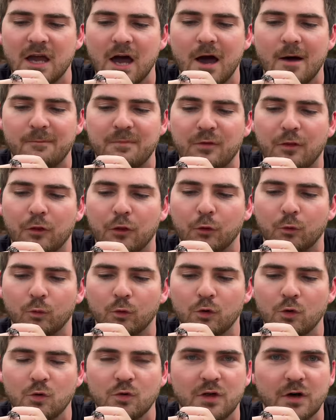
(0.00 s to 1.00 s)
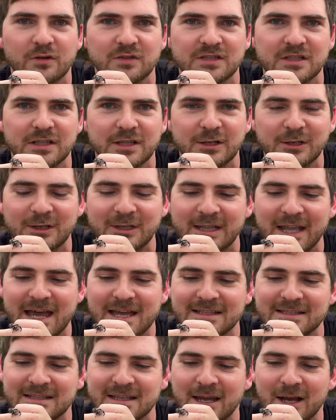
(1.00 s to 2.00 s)
up through those little
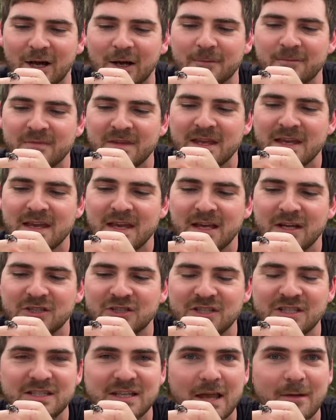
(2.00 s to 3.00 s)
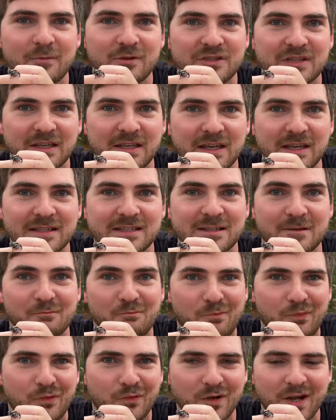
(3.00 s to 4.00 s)
legs there and she's able to get
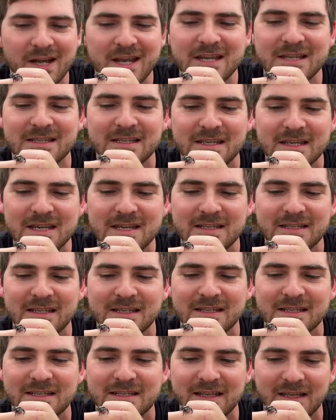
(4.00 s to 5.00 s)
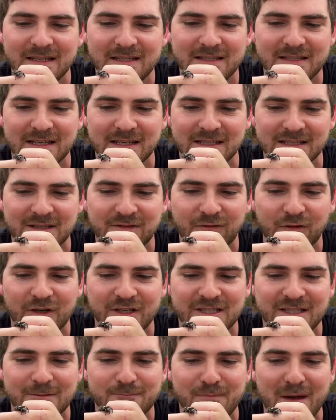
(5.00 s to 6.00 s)
some pretty decent distance for
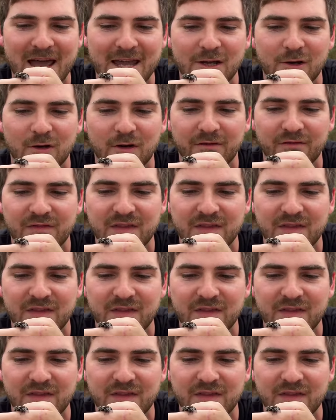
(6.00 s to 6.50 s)
a spider of